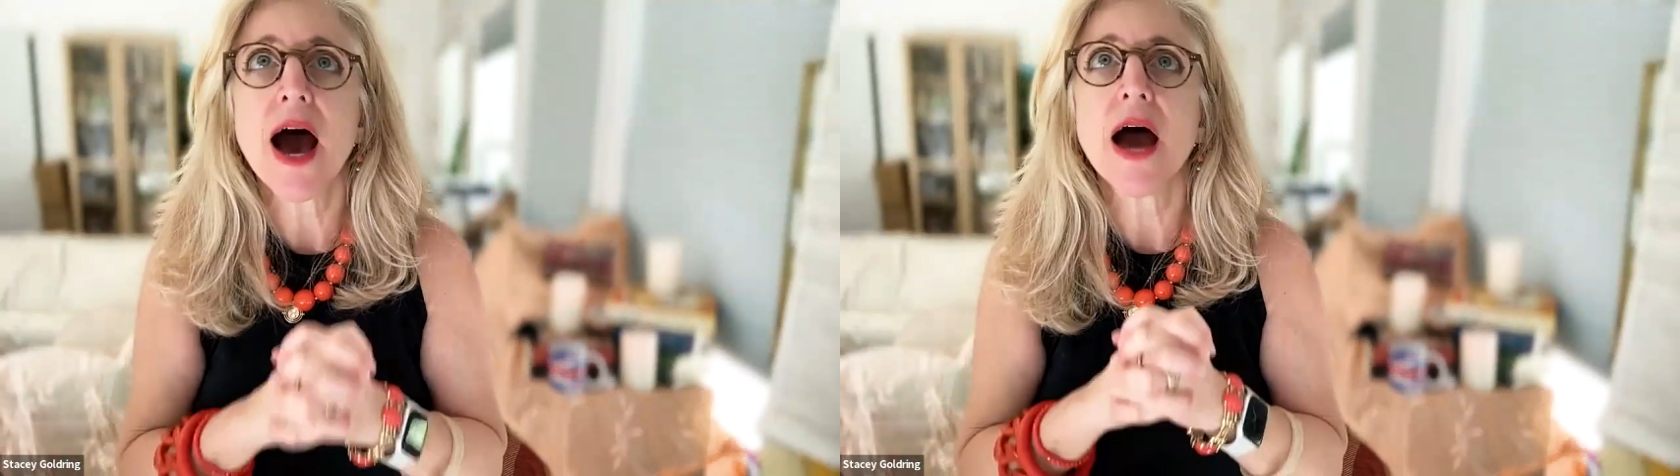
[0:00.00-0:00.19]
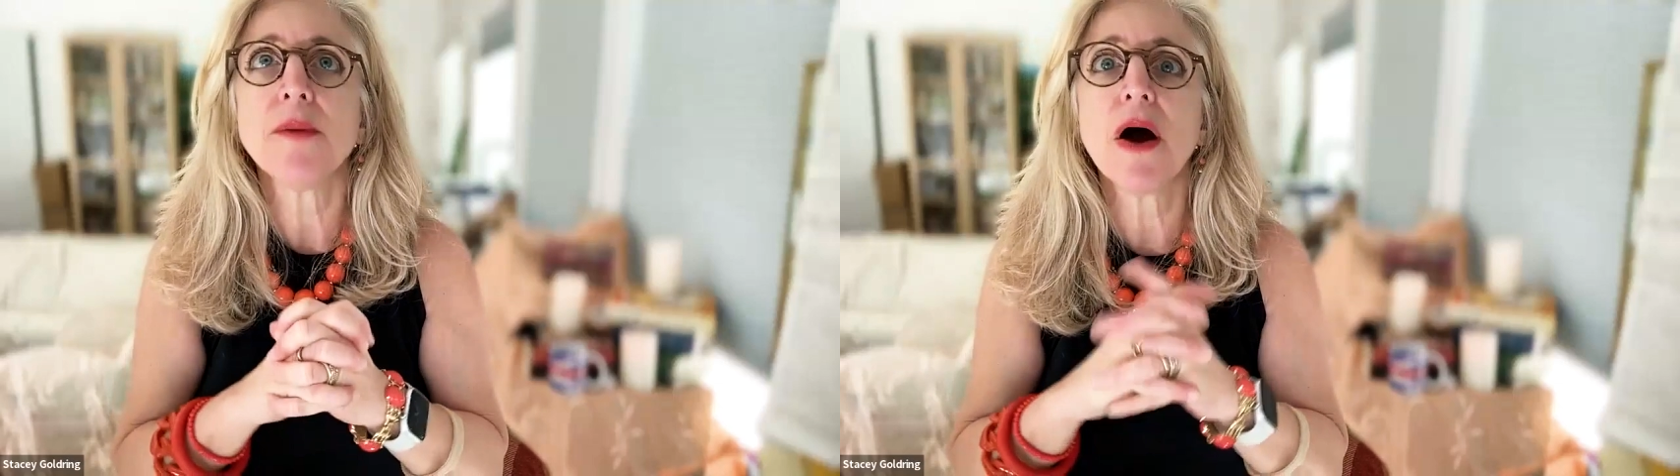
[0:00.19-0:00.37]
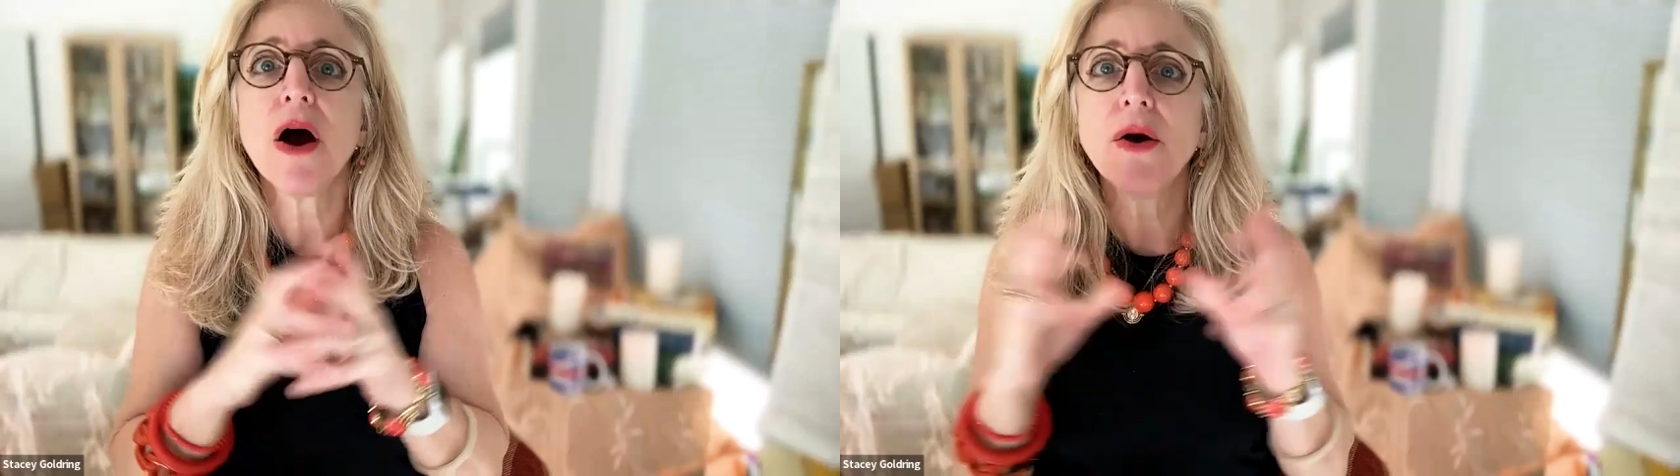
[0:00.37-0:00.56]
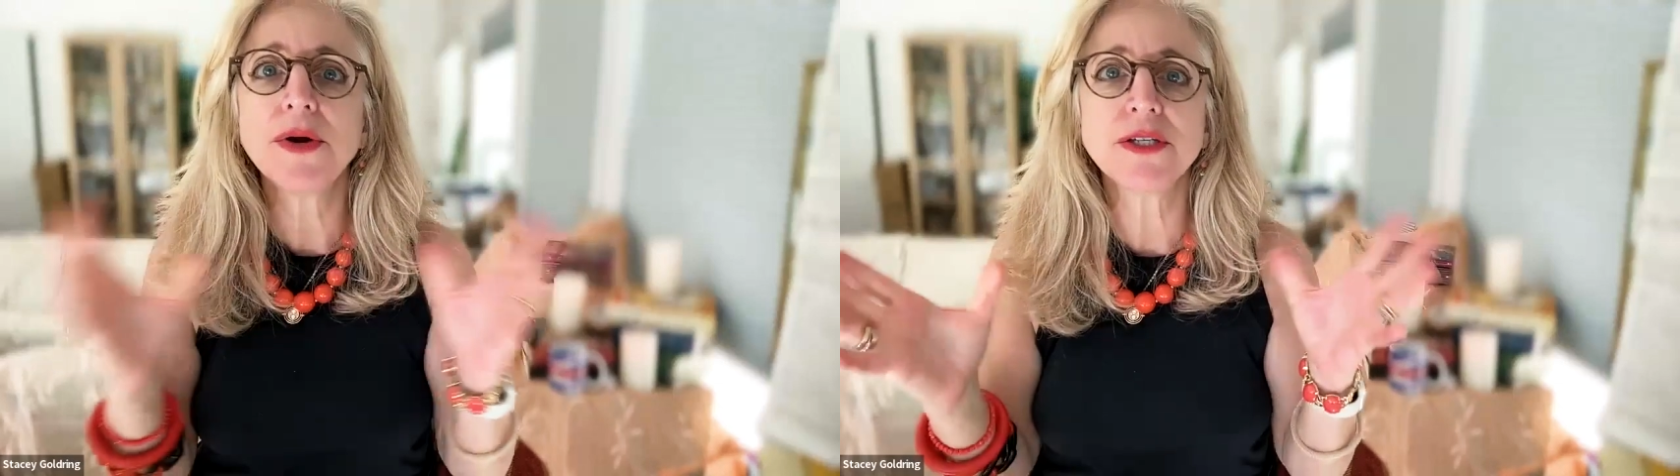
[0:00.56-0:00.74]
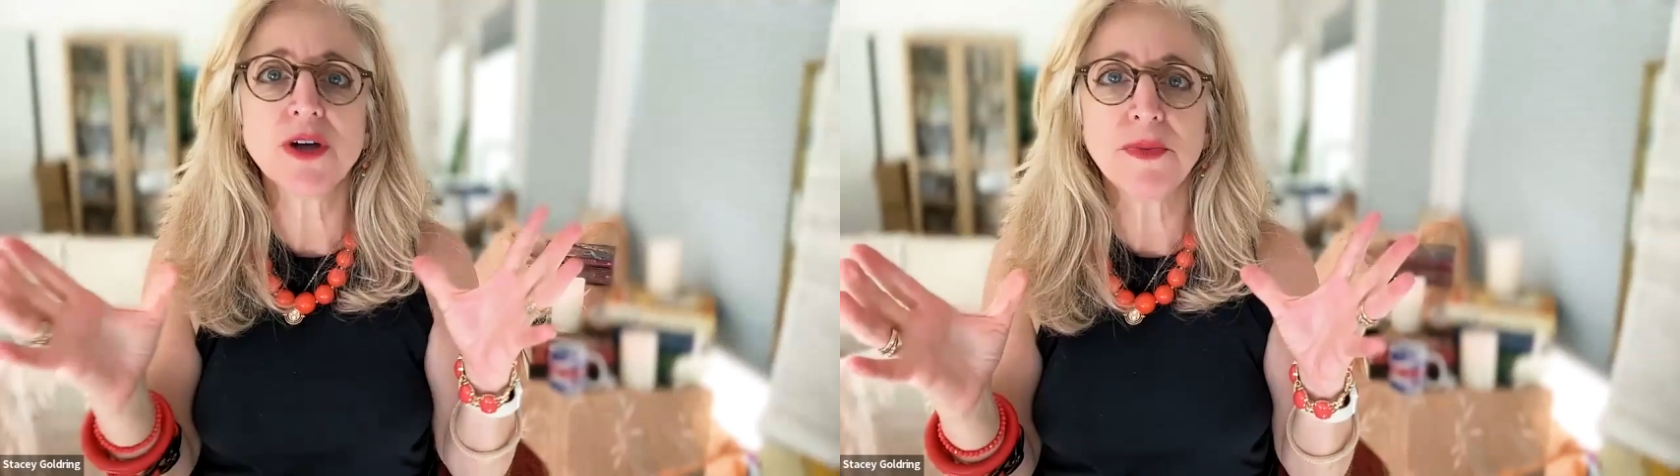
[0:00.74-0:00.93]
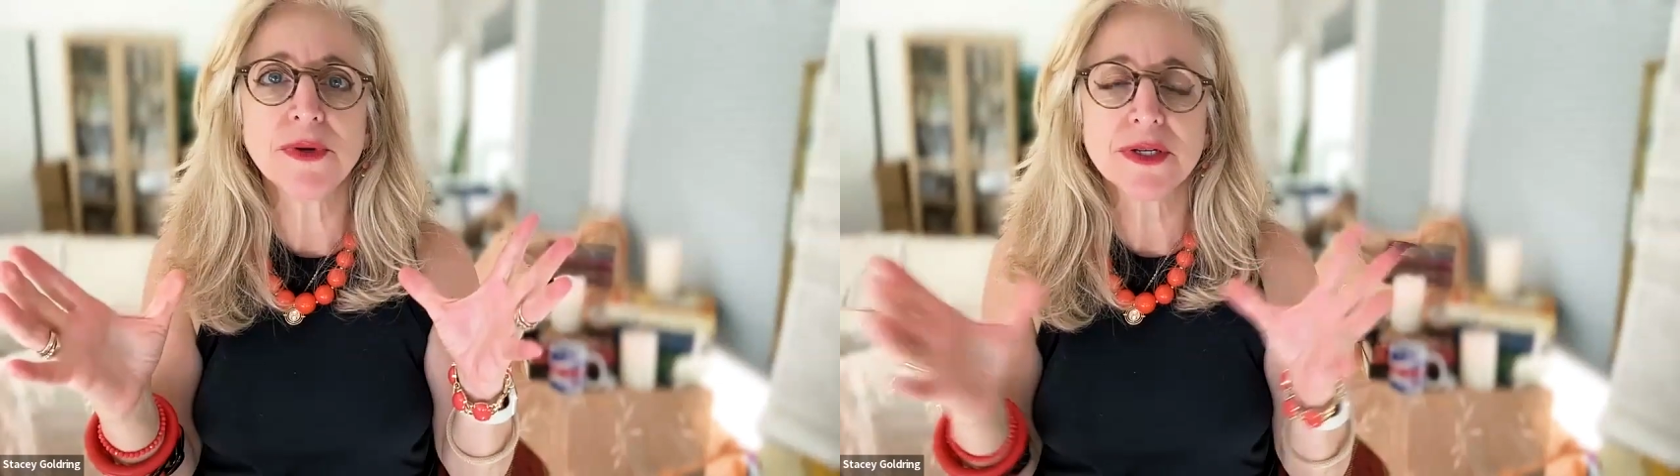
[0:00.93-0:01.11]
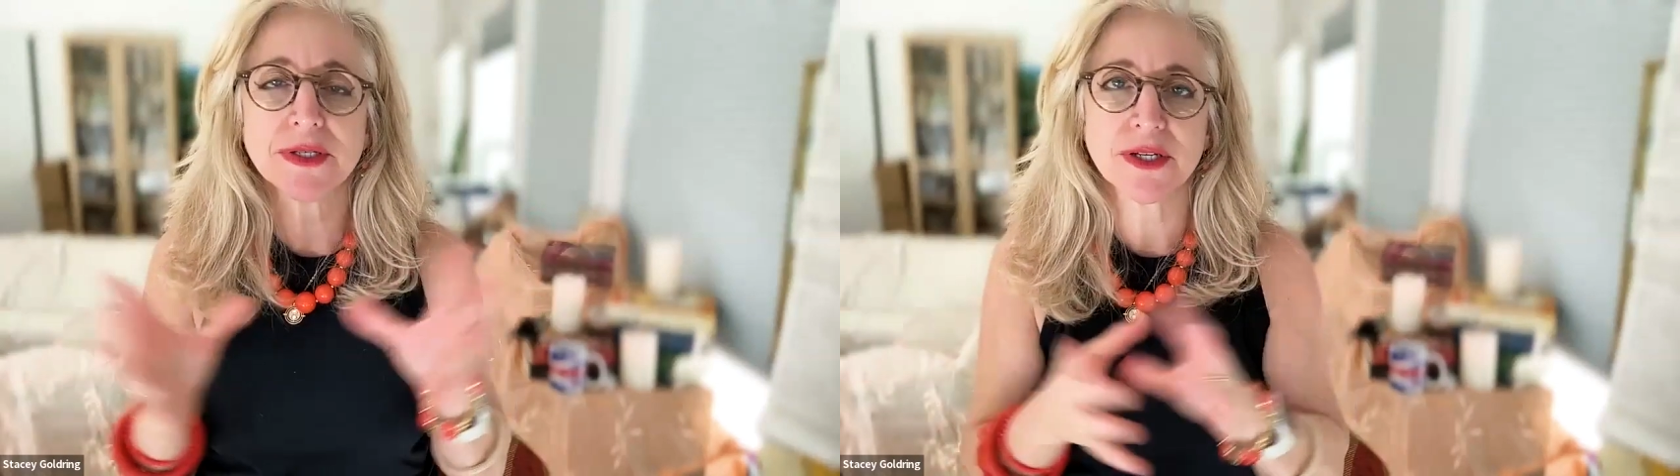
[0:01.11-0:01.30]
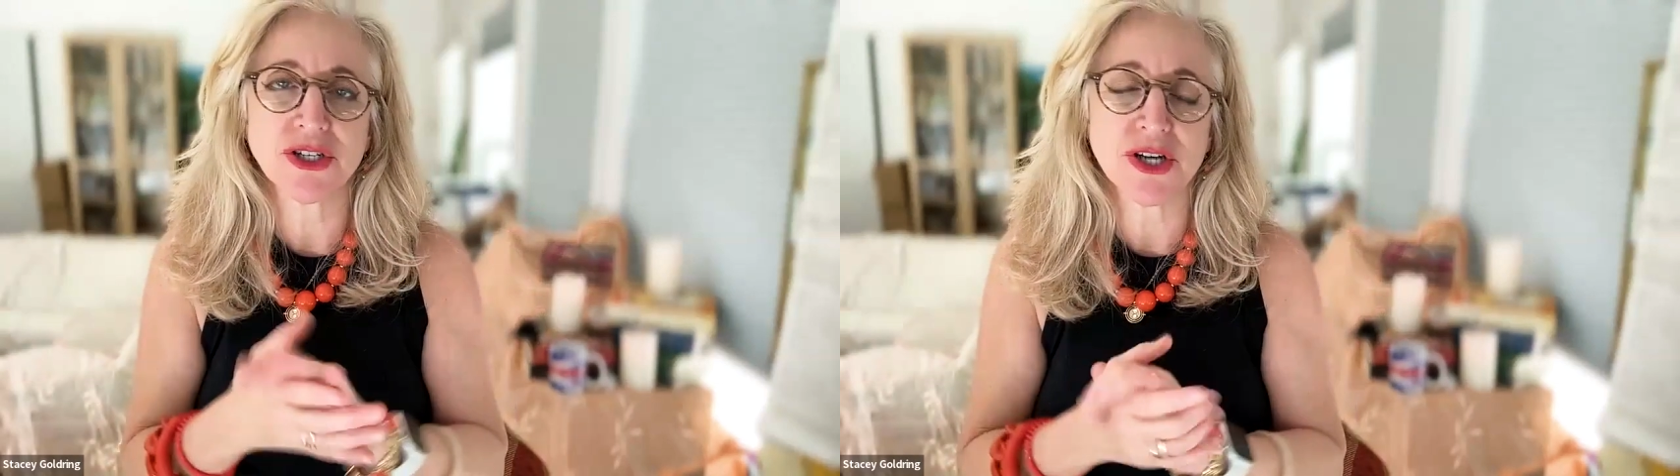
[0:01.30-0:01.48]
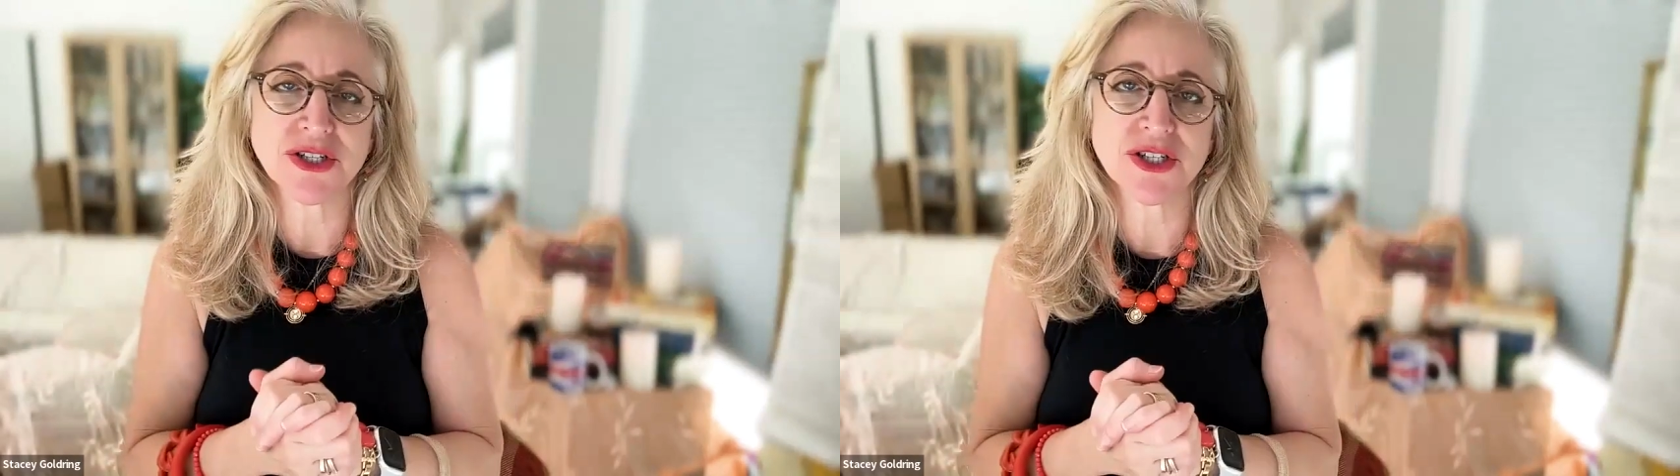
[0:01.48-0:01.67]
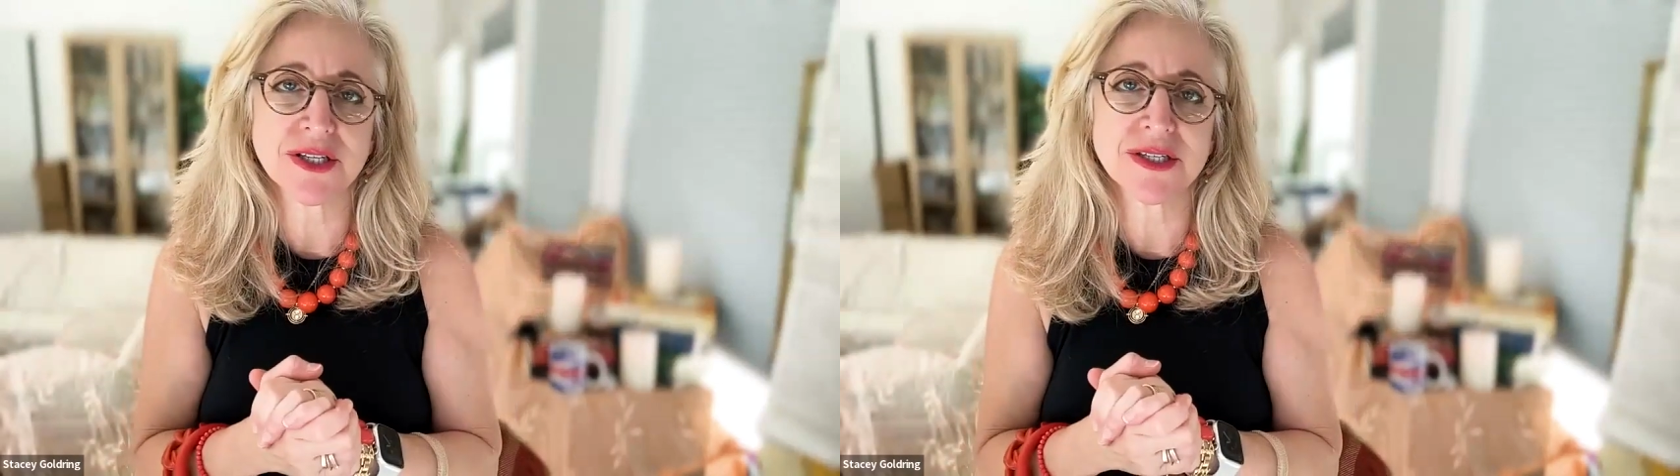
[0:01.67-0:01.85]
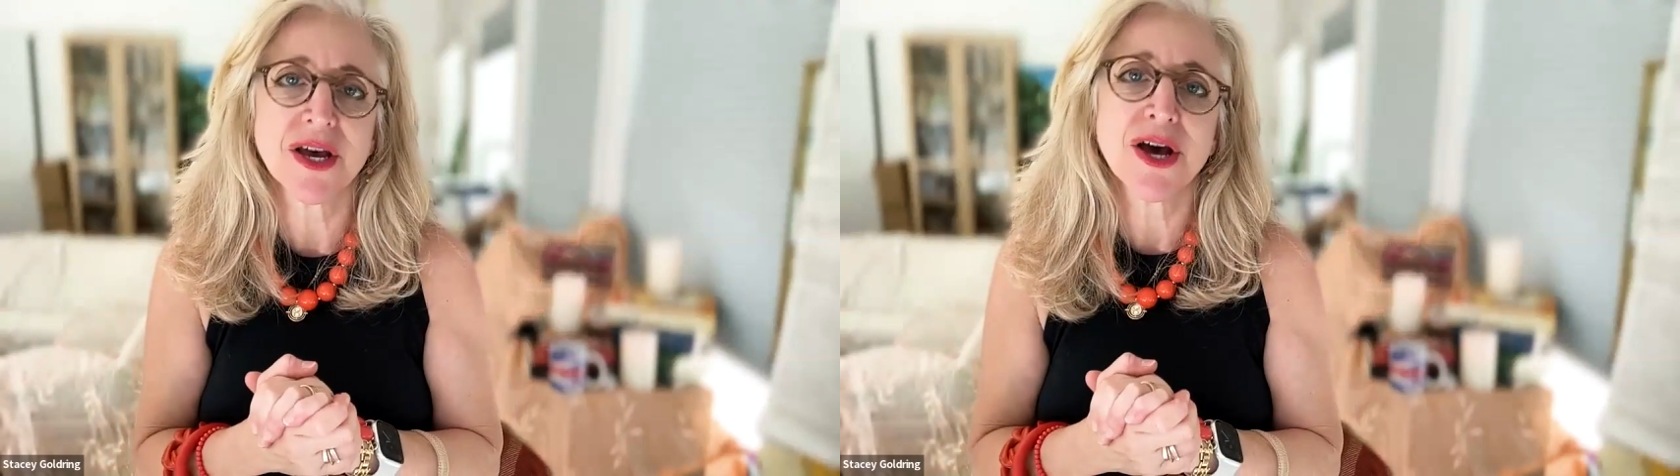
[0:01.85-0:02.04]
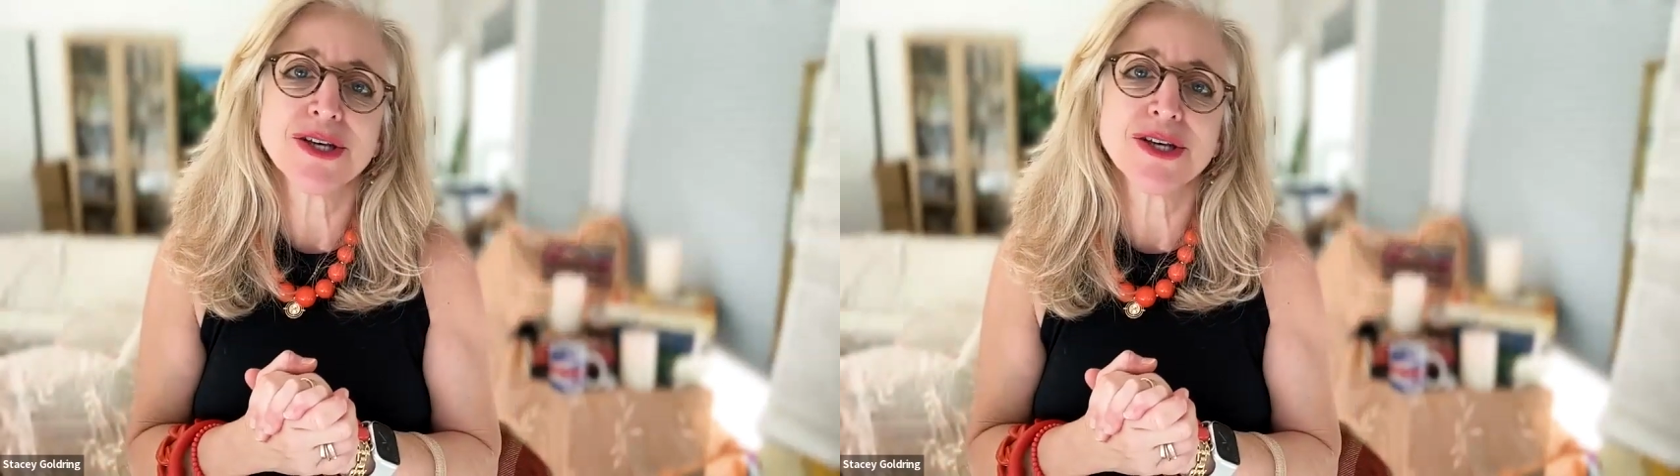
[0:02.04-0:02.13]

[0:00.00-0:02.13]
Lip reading: I'm always open to suggestions.